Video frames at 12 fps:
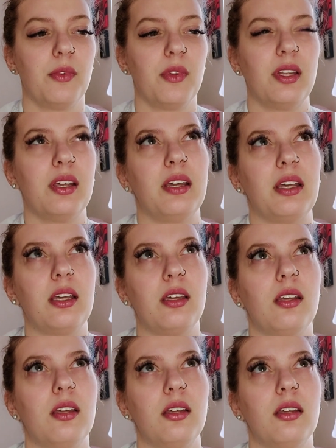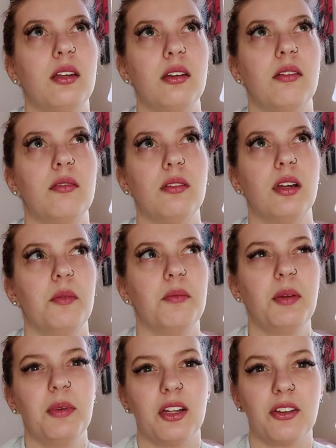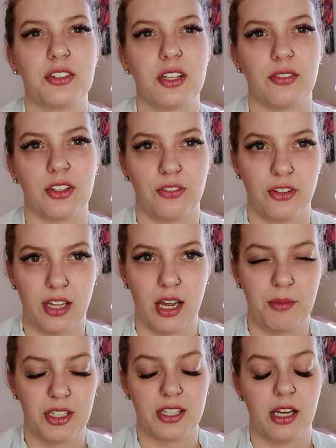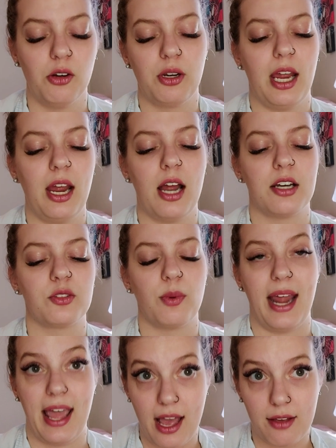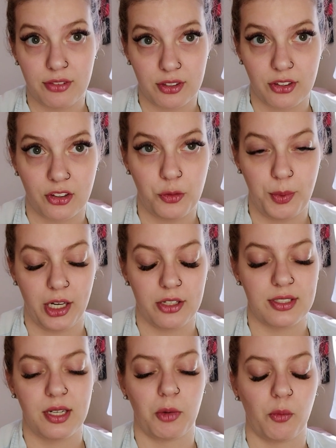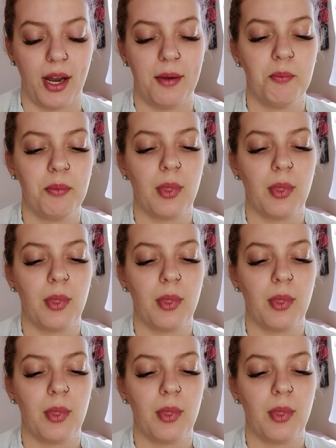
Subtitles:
maybe on the surface for them, it's like, okay, I just want to have this experience, number one.